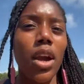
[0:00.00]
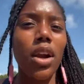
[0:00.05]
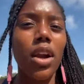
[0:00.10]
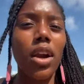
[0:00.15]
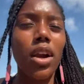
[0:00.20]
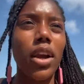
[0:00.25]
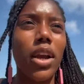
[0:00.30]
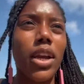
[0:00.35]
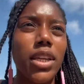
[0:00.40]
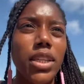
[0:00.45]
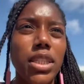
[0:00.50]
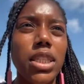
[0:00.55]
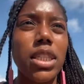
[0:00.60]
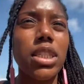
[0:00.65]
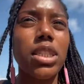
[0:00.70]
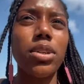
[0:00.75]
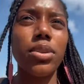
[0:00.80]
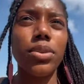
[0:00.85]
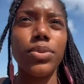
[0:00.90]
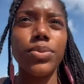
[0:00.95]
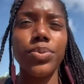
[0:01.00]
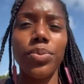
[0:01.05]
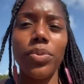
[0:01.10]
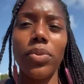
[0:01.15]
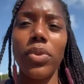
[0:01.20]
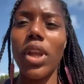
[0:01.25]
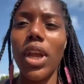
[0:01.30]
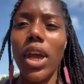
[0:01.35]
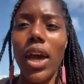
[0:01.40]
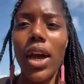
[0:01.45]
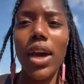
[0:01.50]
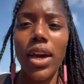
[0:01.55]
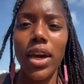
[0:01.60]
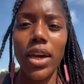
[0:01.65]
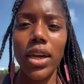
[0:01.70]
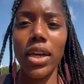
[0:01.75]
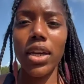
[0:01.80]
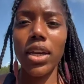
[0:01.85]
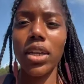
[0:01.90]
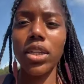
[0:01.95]
Alright, so
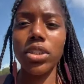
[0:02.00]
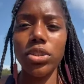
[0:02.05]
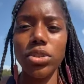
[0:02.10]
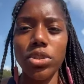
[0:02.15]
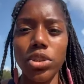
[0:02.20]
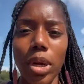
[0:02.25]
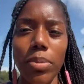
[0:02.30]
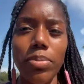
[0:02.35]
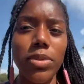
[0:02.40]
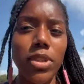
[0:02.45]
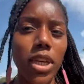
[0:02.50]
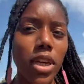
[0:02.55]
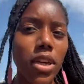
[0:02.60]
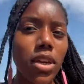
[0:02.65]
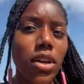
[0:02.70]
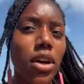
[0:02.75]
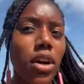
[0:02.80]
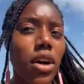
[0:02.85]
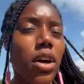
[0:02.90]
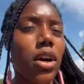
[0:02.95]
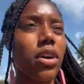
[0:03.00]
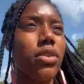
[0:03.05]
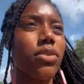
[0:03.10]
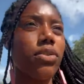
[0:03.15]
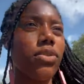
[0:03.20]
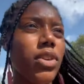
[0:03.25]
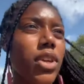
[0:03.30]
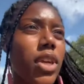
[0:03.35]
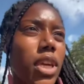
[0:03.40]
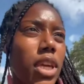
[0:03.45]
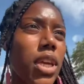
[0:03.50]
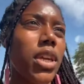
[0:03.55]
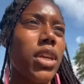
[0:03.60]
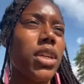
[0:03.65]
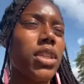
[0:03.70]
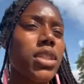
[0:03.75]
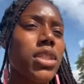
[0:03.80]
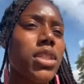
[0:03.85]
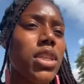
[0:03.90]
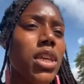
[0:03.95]
I dropped Zaya off
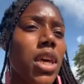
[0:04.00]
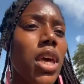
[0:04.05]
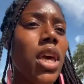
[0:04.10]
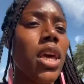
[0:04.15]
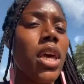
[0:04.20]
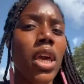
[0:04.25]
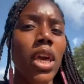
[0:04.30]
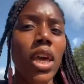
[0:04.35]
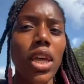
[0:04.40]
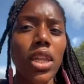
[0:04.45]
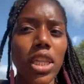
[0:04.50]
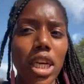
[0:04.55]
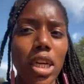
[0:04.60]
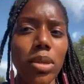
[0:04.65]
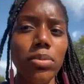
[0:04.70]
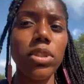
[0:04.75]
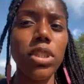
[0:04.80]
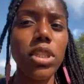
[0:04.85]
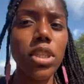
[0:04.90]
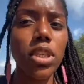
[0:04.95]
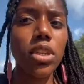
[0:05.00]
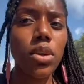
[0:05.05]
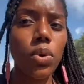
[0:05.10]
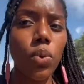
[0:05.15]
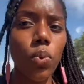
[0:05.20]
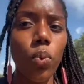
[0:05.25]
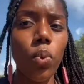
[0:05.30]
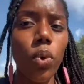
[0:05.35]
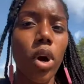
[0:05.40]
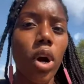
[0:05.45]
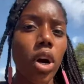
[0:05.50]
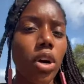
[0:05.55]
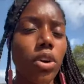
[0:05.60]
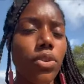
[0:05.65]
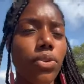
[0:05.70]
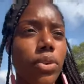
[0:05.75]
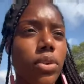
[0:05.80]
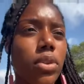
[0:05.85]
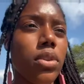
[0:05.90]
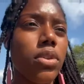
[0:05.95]
and now I'm just gonna walk
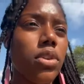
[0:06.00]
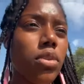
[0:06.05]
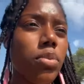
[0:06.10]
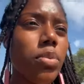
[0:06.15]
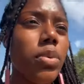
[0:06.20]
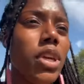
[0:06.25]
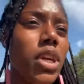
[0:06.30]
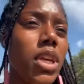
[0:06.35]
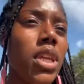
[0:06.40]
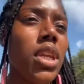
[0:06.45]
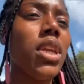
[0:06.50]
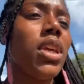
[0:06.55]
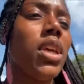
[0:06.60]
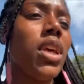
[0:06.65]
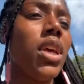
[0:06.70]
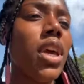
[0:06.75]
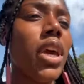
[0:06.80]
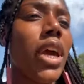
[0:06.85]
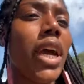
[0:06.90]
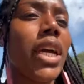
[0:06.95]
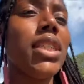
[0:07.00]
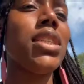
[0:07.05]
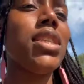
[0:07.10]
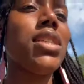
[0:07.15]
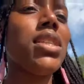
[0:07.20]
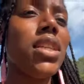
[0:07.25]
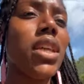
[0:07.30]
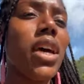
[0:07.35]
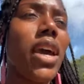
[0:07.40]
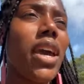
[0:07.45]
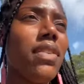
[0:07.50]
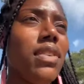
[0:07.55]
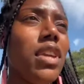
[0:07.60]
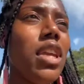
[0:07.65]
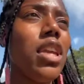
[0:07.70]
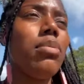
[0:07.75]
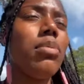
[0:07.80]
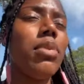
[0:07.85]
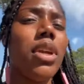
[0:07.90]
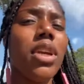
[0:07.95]
for a little bit. I just did not have it
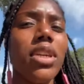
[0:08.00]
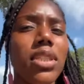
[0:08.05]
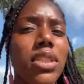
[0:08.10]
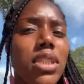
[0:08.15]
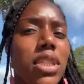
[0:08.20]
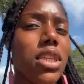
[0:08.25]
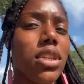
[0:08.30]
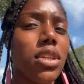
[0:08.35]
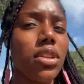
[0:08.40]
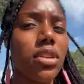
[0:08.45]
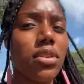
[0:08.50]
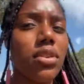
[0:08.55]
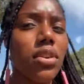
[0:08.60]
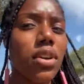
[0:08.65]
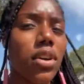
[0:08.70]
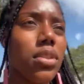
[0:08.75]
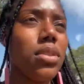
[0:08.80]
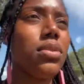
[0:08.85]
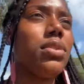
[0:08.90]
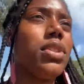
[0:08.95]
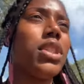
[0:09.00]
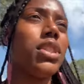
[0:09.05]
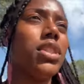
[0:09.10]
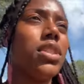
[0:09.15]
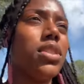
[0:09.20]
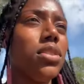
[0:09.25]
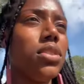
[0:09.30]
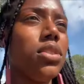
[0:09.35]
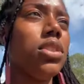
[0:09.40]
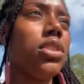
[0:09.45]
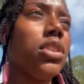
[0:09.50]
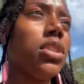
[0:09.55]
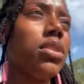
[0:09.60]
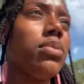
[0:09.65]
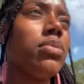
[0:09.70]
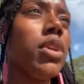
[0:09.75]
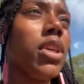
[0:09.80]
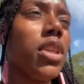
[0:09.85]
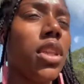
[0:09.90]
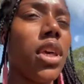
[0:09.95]
in me to go all the way to the
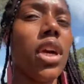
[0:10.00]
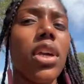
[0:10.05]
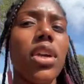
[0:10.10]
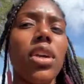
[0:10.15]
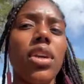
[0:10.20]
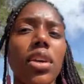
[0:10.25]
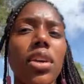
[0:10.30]
gym and like